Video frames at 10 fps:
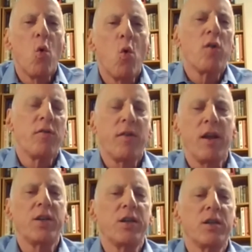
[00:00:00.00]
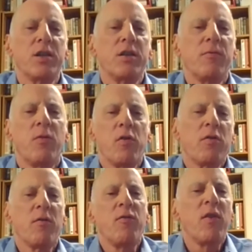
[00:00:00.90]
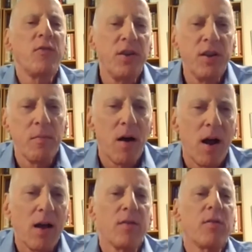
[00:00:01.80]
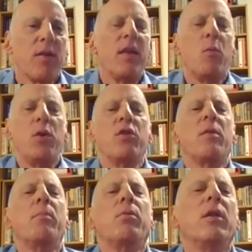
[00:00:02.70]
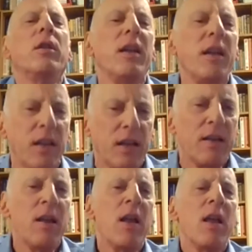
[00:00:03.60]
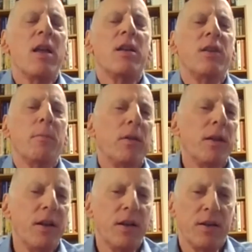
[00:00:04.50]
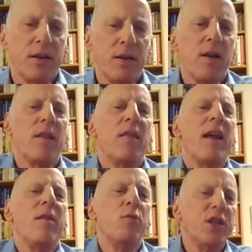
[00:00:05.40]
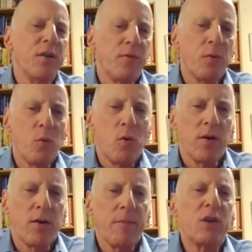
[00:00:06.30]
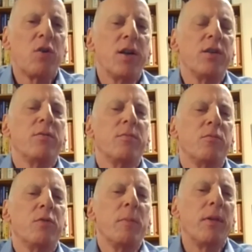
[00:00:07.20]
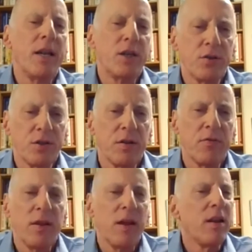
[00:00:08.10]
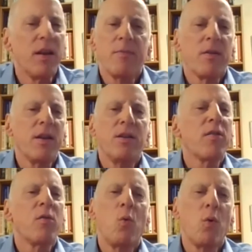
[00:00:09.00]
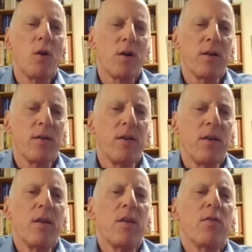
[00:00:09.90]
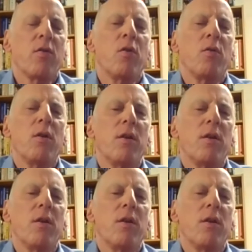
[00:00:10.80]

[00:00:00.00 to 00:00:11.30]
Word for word: water stations the first 15 miles. And then when you're completely depleted, then reaching for water and trying to replenish yourself then. It doesn't work. So